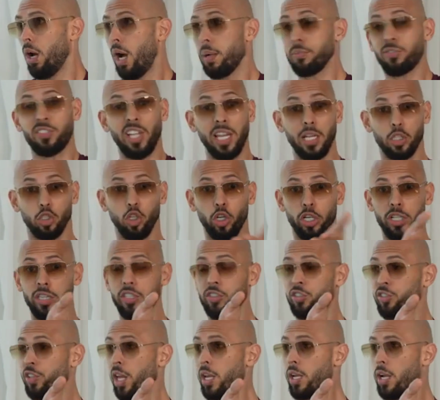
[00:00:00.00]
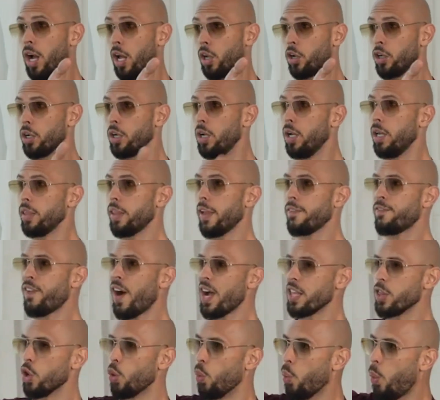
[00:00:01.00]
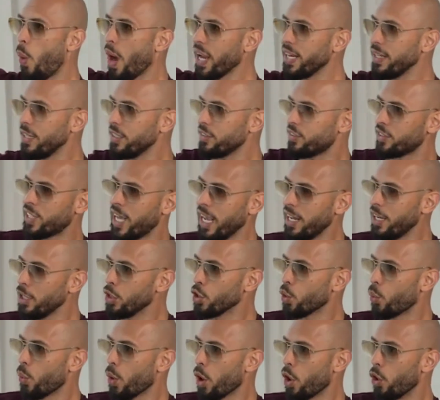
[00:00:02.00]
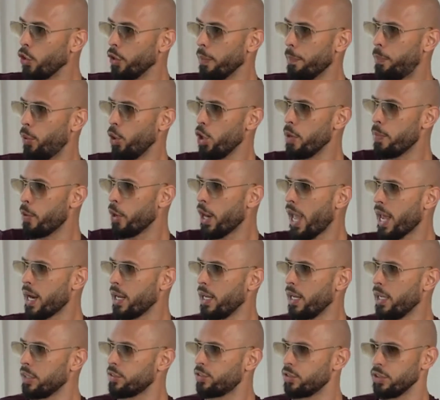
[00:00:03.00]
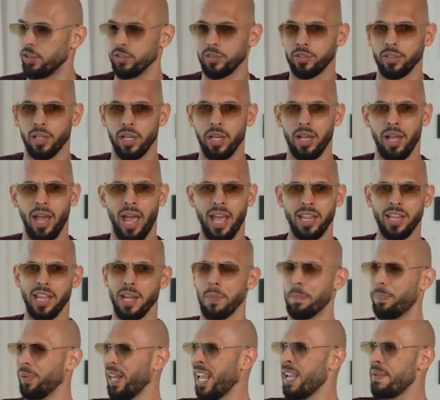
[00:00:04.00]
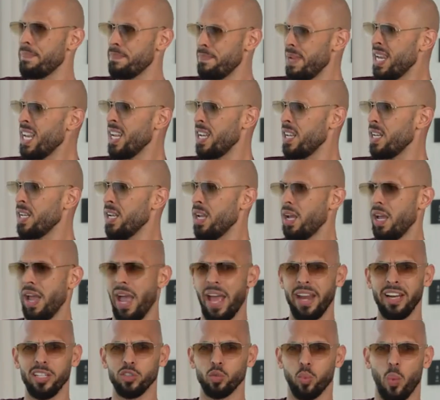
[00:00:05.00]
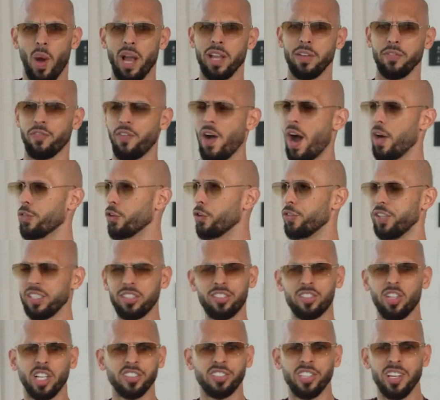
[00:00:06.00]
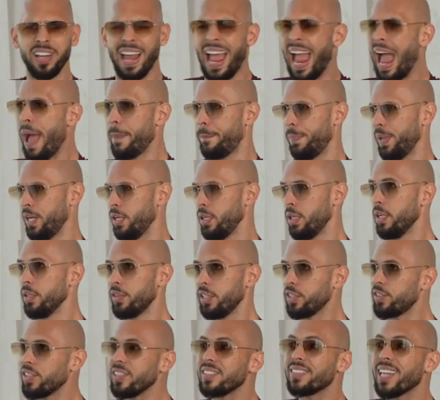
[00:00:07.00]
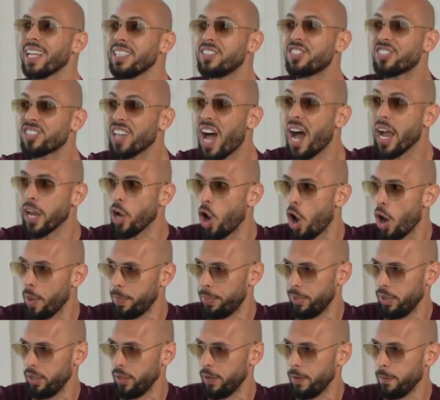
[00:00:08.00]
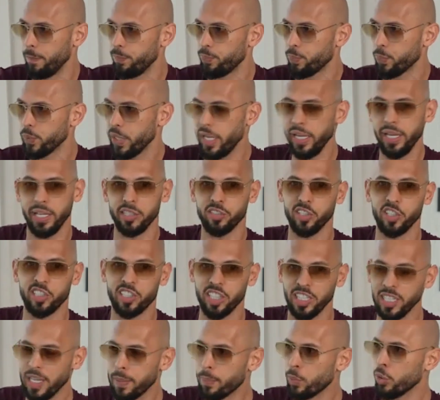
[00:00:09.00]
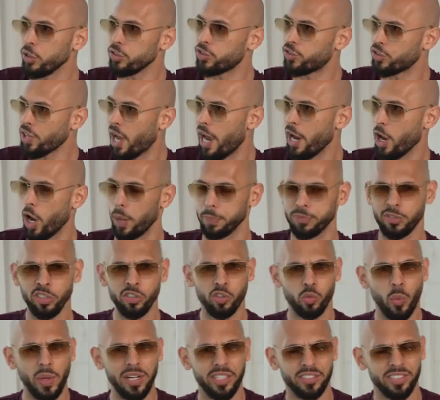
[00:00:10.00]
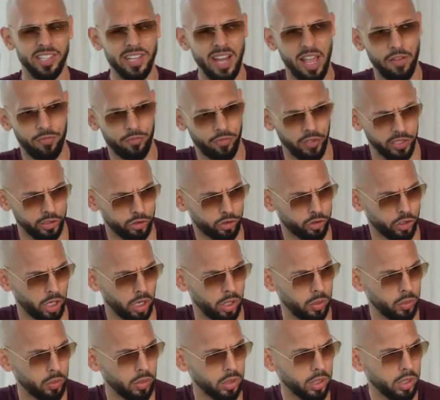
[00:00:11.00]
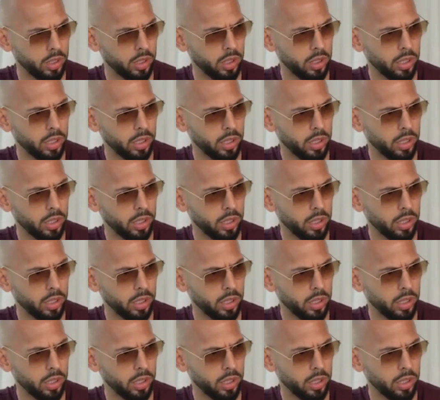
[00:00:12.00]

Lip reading: I'm saying, look at the skin color. They find the whitest kid in the world and put him on Adolescence and then blame me and his white father. This doesn't happen. This is a psyop. It is a deliberate psyop. Since when does a Netflix show